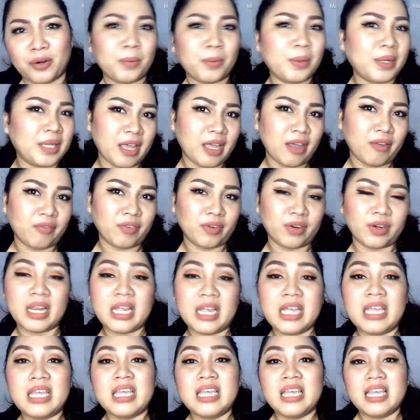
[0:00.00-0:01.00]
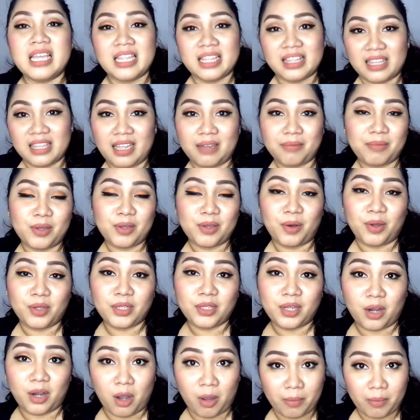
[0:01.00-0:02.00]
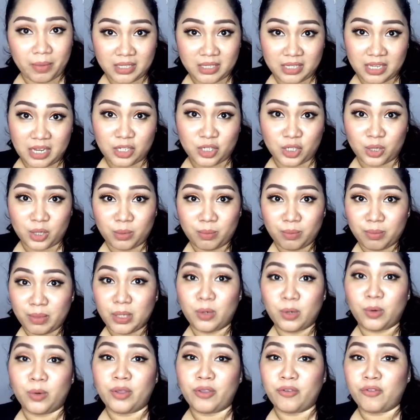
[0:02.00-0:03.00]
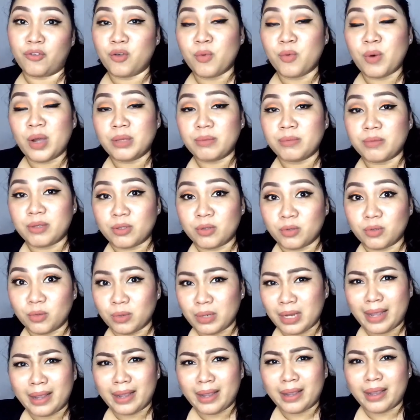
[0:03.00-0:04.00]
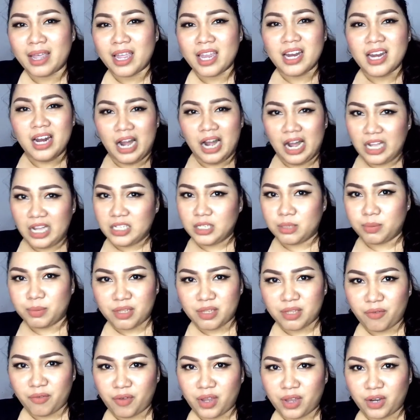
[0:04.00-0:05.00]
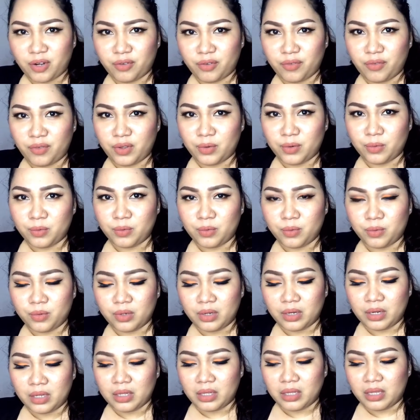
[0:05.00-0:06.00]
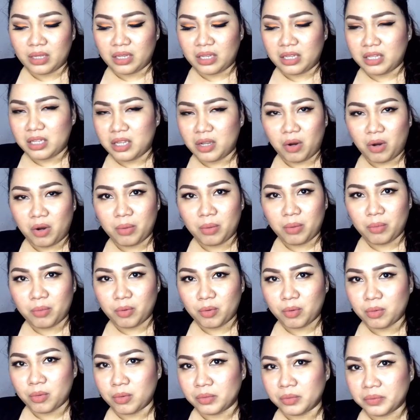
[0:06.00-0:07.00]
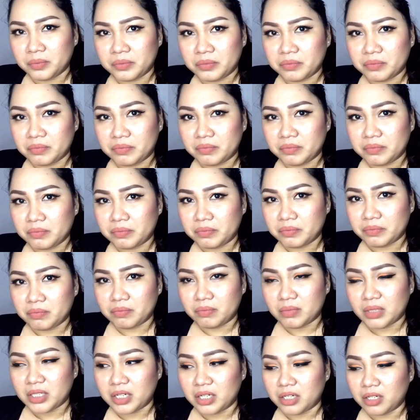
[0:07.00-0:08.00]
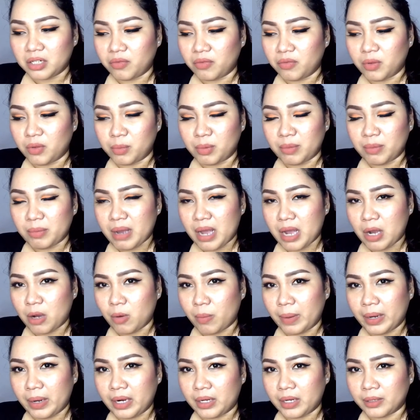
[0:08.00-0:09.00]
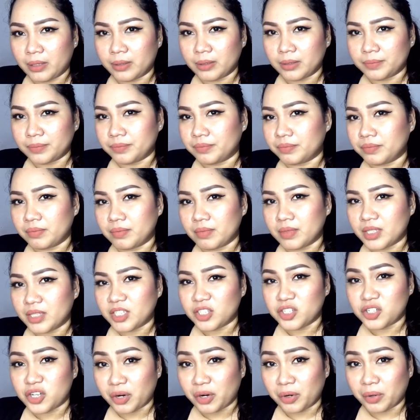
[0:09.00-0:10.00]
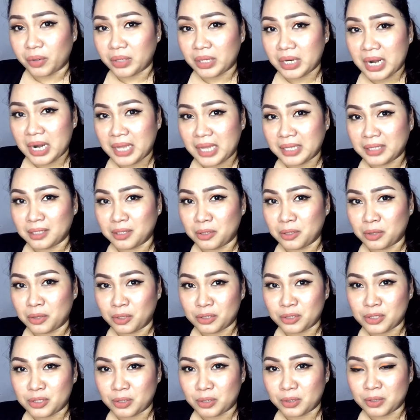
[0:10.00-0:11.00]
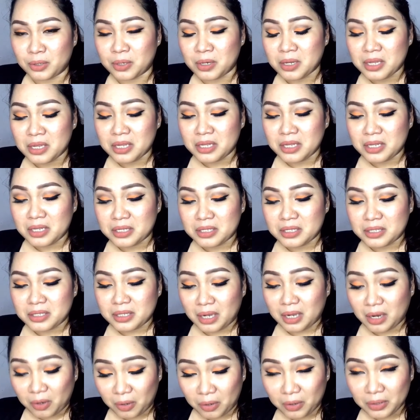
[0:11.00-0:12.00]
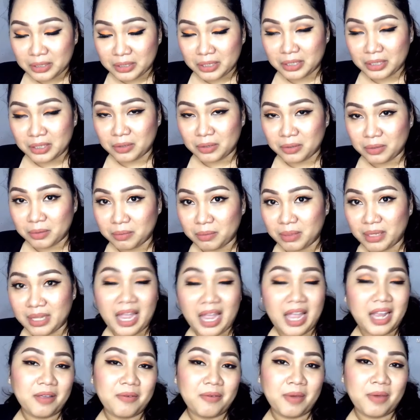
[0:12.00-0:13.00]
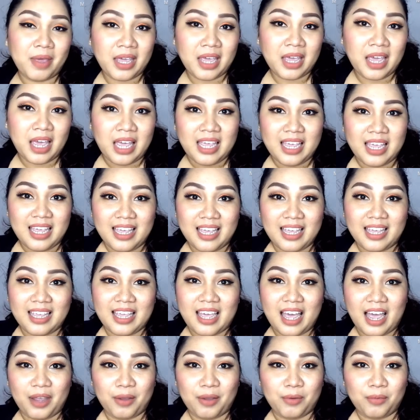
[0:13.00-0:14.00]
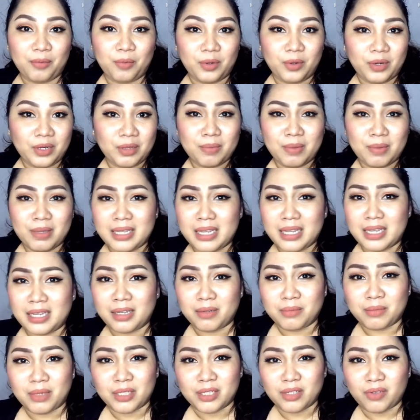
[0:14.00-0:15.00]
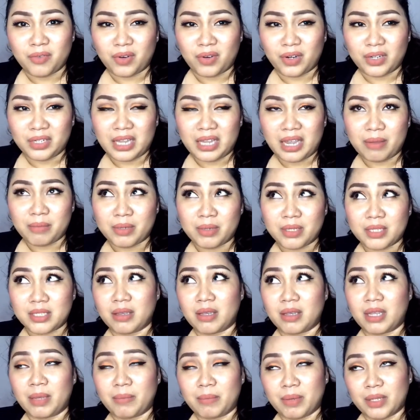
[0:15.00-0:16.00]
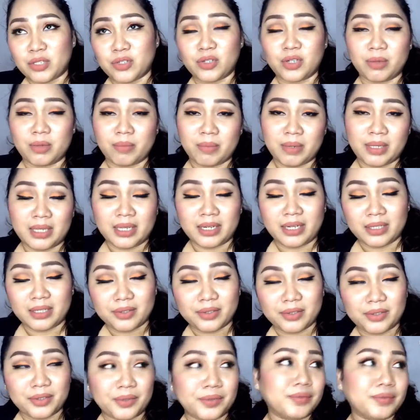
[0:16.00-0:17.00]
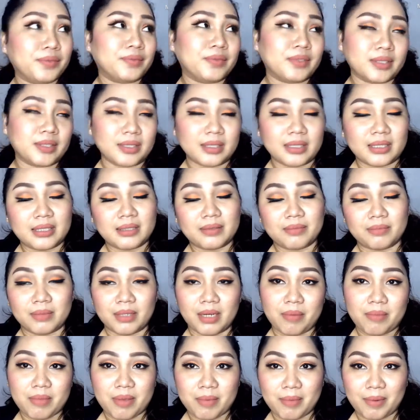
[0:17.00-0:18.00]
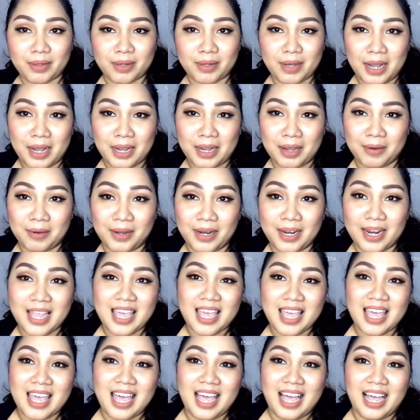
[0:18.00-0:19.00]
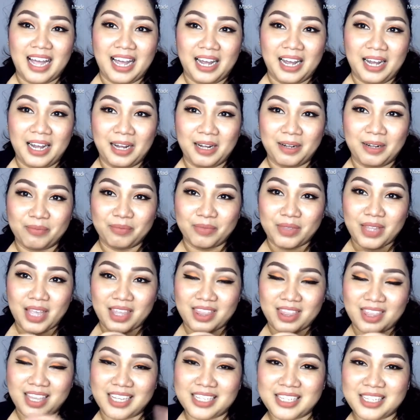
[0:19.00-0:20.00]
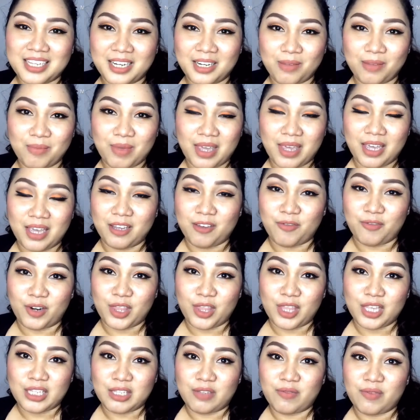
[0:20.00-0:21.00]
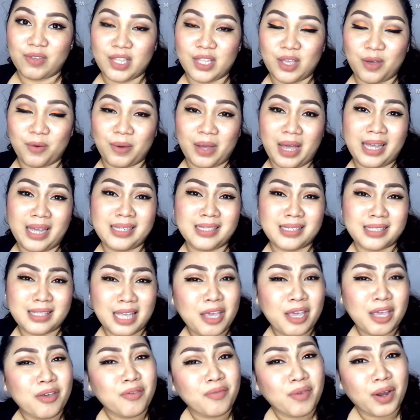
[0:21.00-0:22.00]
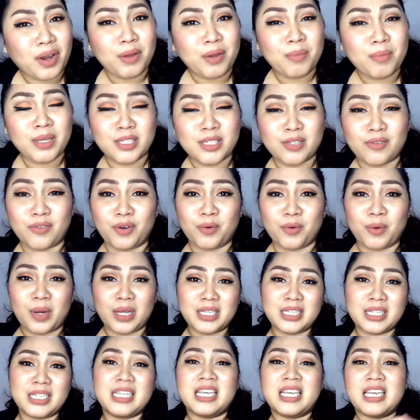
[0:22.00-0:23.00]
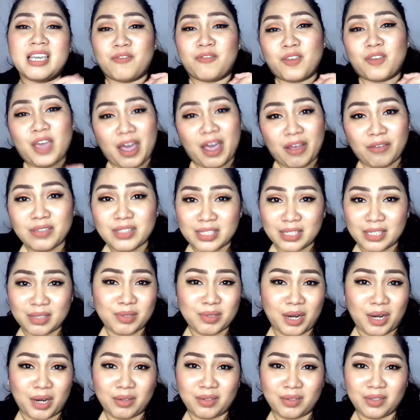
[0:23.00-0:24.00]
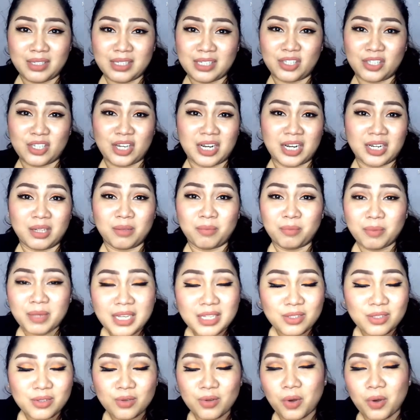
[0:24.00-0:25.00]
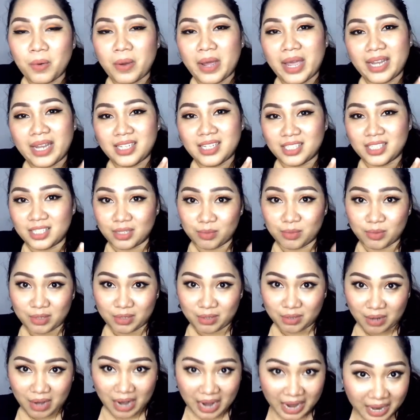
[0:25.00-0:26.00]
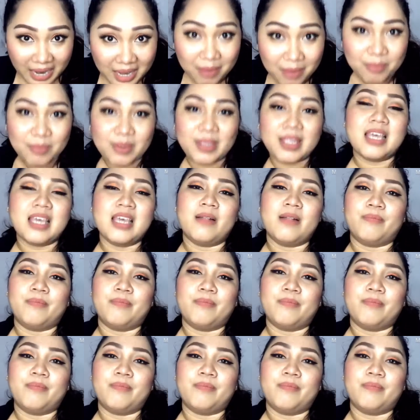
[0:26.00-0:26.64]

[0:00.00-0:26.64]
or whatever, let me know on the comment section below if you want me to do like a specific review. Hindi ko alam kung magre-review pa ba ako, parang na-share ko na lahat ng thoughts ko sa haul na to. But anyway, yeah, I wouldn't be taking much of your time kasi medyo gabi na rin, you know. Nami mo ang gagawin. That's gonna be it for this video, guys. Thank you very much for watching. If you haven't subscribed to this channel, please do go ahead and subscribe.